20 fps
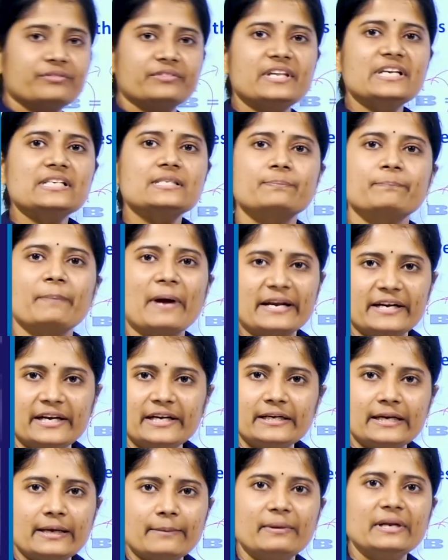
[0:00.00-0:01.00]
This
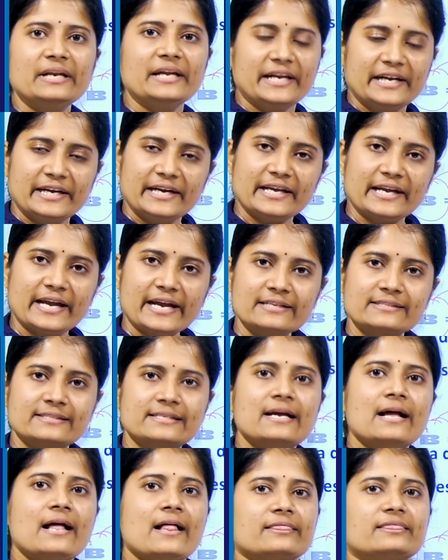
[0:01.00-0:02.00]
Punnett table indicates
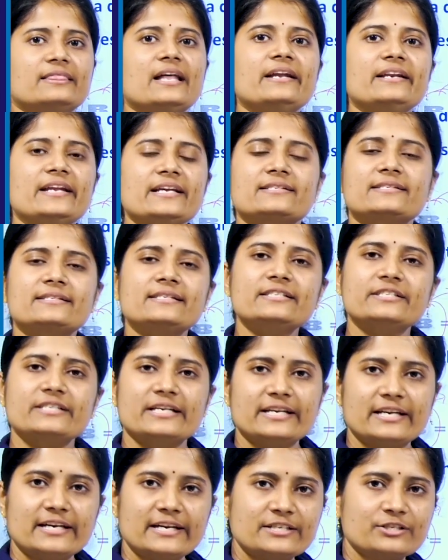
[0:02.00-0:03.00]
the next
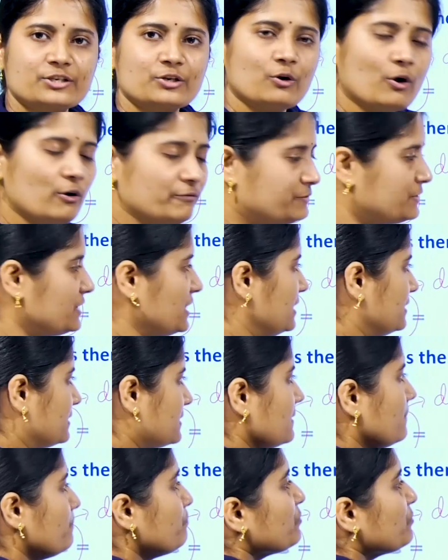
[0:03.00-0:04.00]
generation of genes,